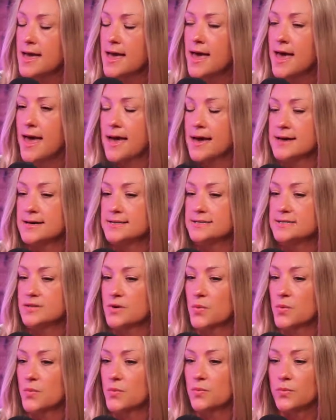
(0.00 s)
And
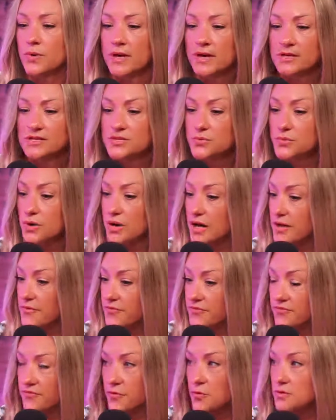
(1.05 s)
we do a
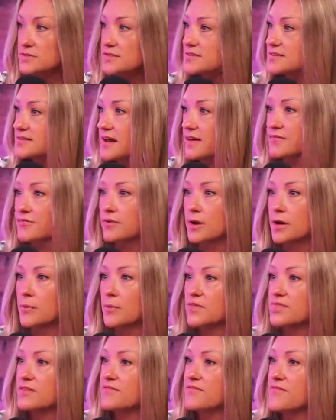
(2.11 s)
full discovery
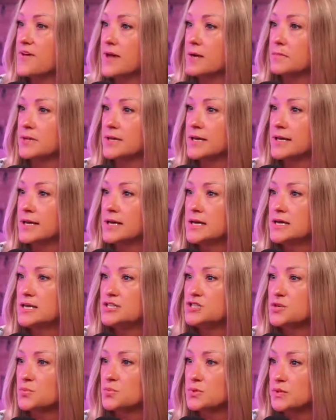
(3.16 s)
with the family
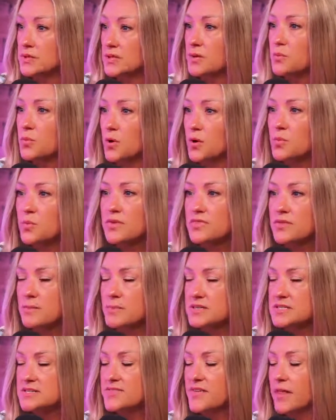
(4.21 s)
to really work with them
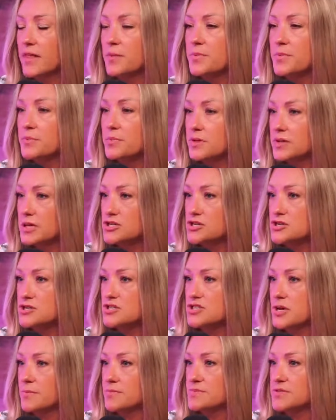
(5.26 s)
and develop a
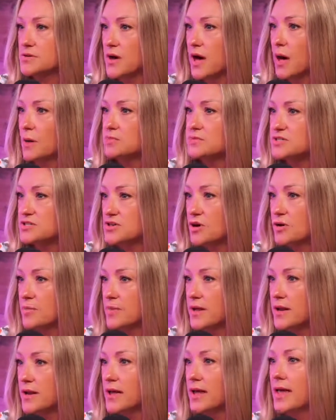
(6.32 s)
relationship to help
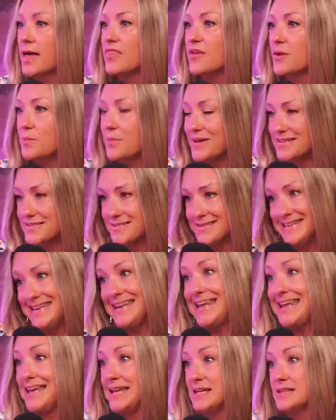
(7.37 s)
determine their best
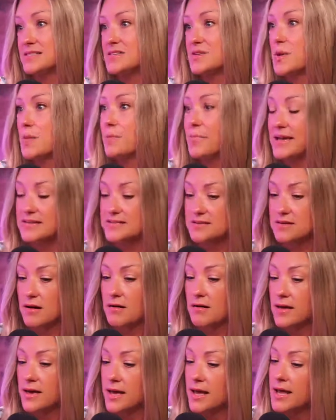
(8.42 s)
needs based
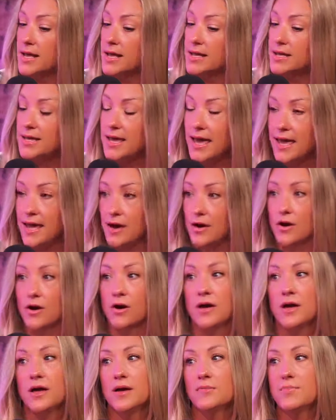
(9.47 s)
on
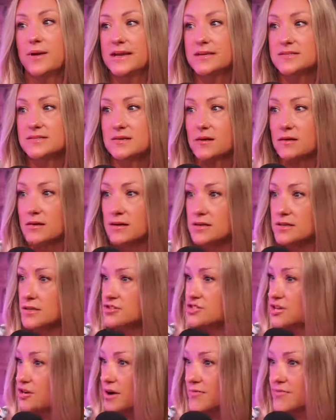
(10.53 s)
care, based on
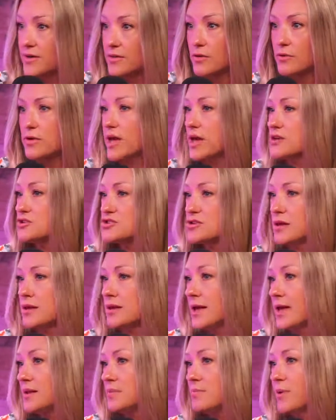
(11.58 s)
geographic location
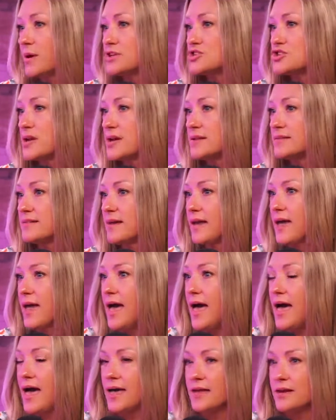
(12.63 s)
and budget.
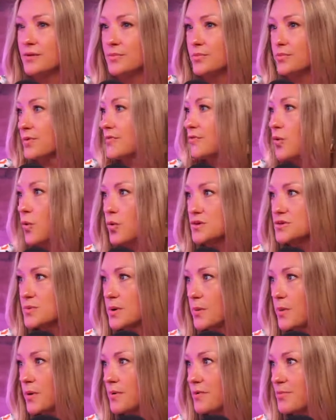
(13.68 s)
And of course, we
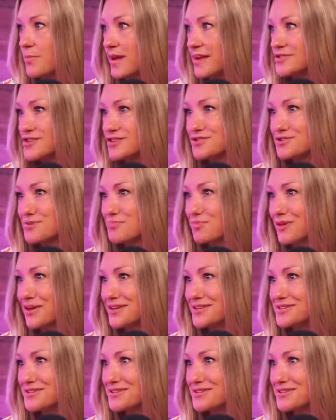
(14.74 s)
work with Manchester Place.